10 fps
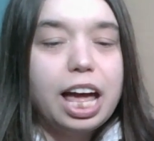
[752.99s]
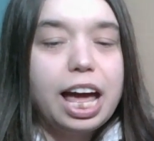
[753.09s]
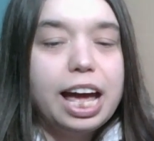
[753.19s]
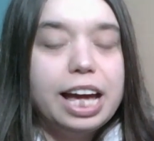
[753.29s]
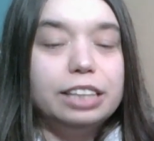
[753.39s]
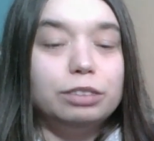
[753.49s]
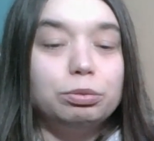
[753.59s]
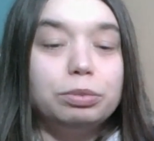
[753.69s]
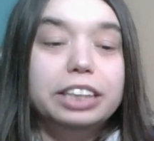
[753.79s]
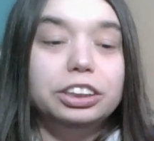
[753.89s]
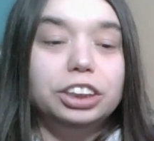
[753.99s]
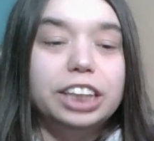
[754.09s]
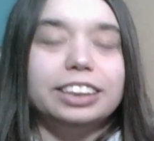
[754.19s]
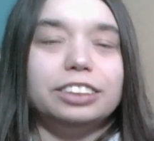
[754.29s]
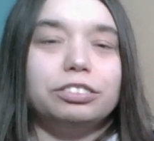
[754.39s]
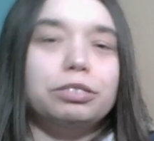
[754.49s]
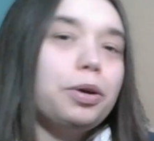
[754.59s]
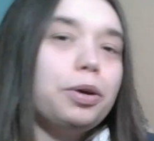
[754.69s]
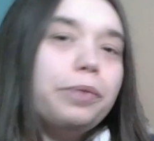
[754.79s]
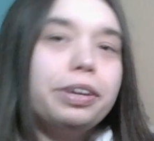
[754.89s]
and readjust from
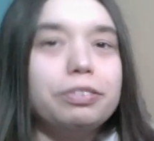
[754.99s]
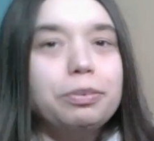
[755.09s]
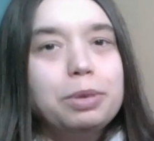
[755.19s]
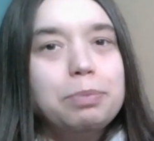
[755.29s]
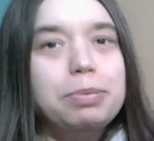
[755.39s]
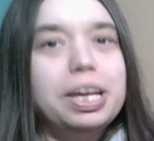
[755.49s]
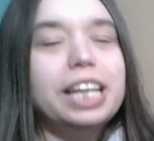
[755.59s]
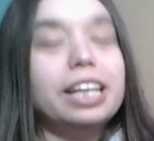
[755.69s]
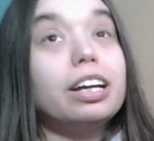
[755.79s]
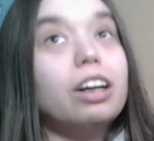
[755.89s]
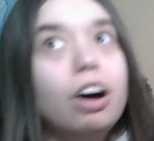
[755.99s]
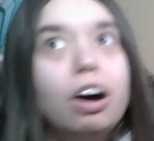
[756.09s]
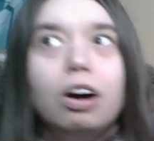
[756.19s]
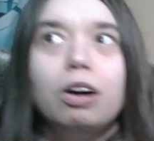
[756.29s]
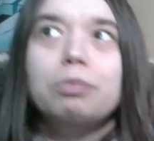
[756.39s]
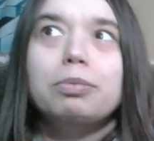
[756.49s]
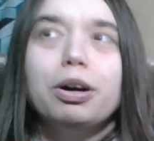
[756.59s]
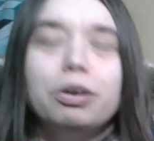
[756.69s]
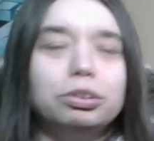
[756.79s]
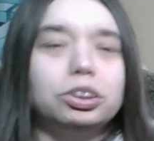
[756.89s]
going from the big calm
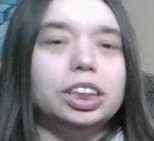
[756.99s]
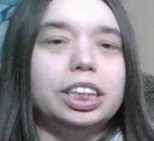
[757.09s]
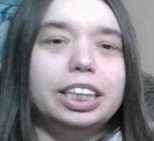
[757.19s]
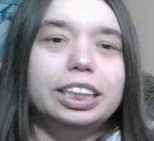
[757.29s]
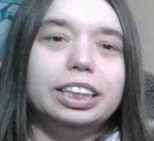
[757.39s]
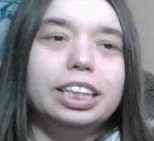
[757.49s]
ocean in,